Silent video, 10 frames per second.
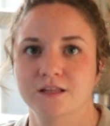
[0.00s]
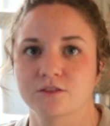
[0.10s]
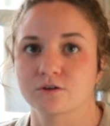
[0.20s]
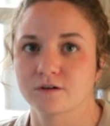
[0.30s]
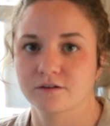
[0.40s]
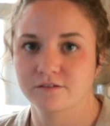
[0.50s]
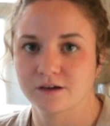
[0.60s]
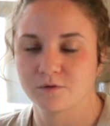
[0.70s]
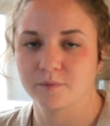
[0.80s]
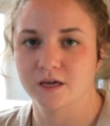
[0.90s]
The gravy that
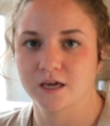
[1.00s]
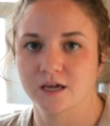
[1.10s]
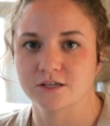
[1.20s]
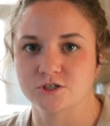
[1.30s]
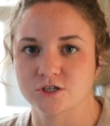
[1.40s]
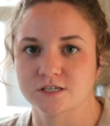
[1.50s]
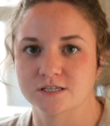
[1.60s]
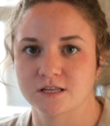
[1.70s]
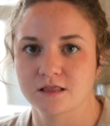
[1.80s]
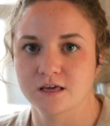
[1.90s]
we're making is
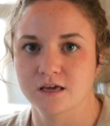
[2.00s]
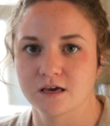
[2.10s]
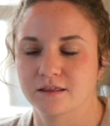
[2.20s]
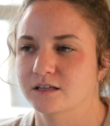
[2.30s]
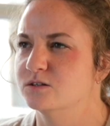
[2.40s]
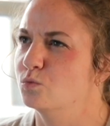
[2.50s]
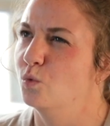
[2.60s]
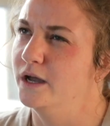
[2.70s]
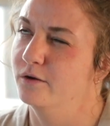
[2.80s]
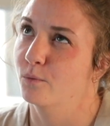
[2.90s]
just I think it's the
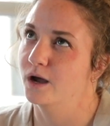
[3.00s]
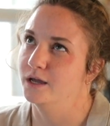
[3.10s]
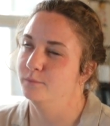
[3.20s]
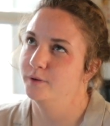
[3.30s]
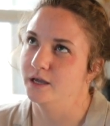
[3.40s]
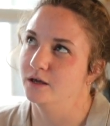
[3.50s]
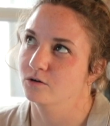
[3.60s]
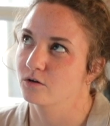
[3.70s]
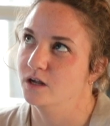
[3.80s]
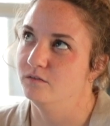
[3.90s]
white wine pan
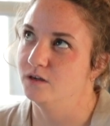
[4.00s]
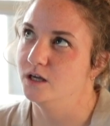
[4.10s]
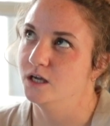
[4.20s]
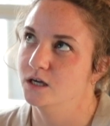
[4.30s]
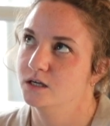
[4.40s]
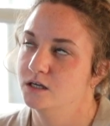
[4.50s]
gravy.